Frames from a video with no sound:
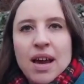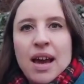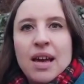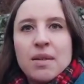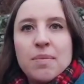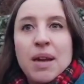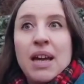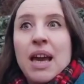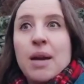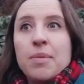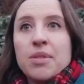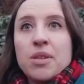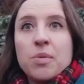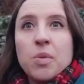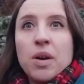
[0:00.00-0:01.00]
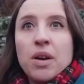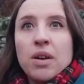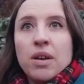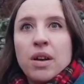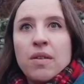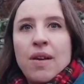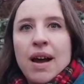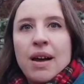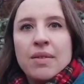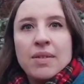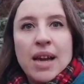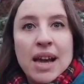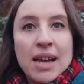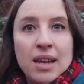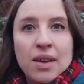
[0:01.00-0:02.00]
and being able to work
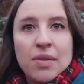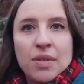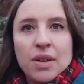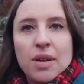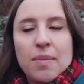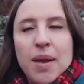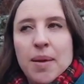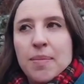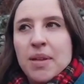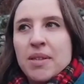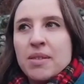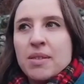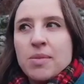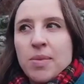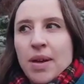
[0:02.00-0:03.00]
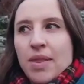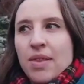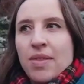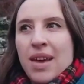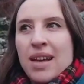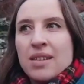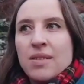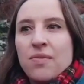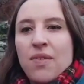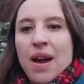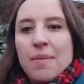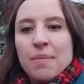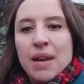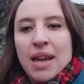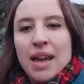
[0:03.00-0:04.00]
around any other commitments, whether that's
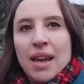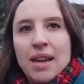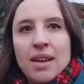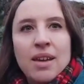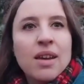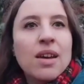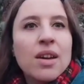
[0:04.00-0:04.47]
family